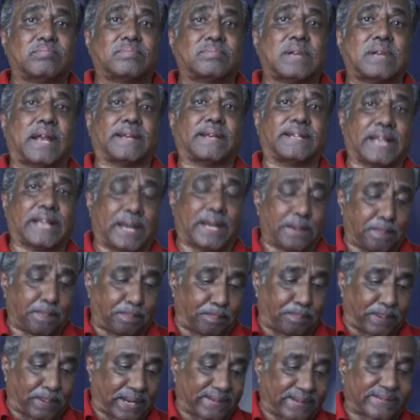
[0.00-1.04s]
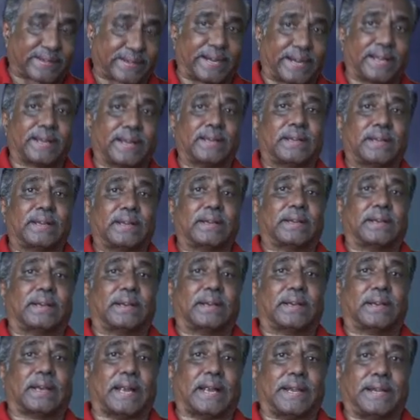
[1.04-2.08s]
and then pressed
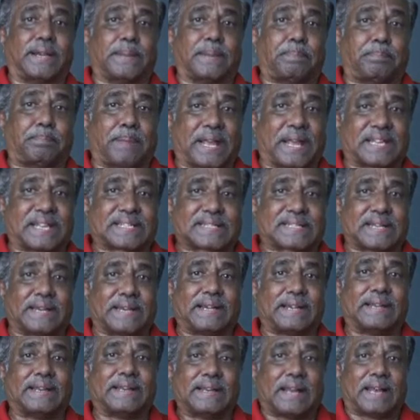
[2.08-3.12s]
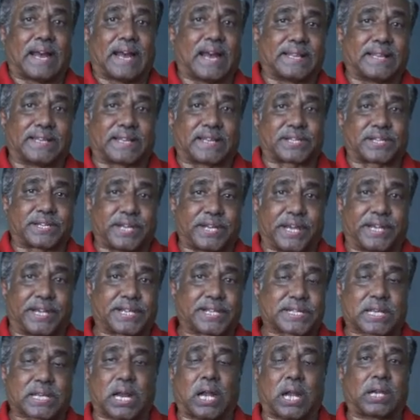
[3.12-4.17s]
and pasted on the sheets
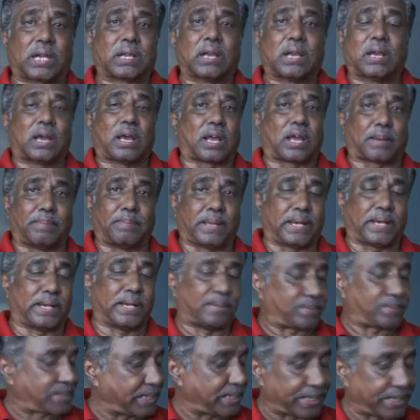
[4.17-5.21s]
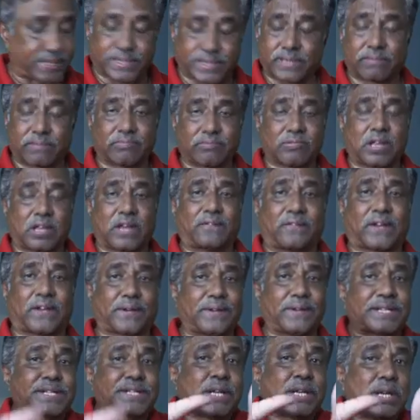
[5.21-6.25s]
called herbarium sheets, for
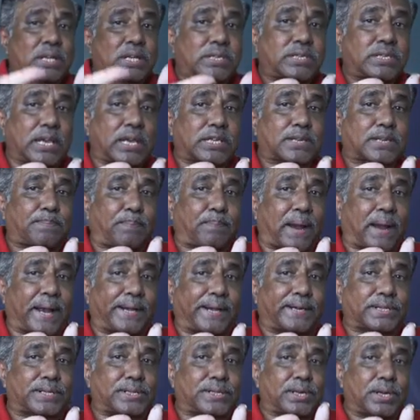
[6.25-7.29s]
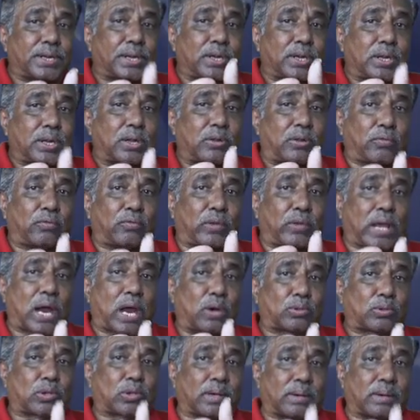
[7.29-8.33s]
which 6 points we
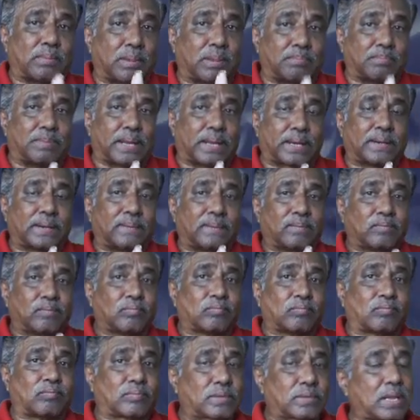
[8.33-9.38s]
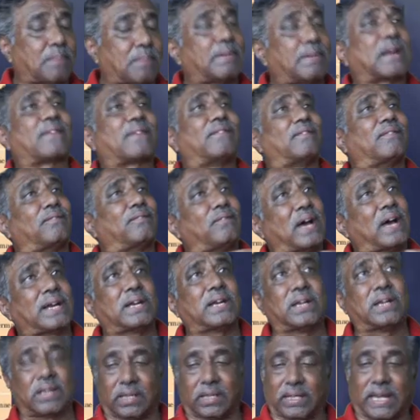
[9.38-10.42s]
have to remember. Number
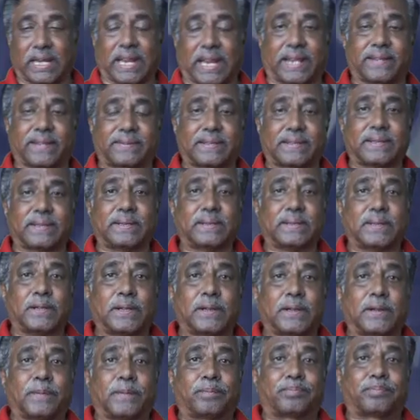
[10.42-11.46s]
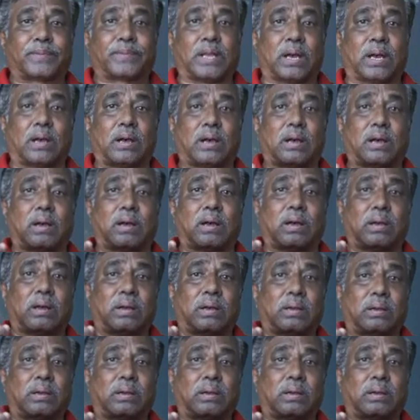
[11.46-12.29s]
1 is the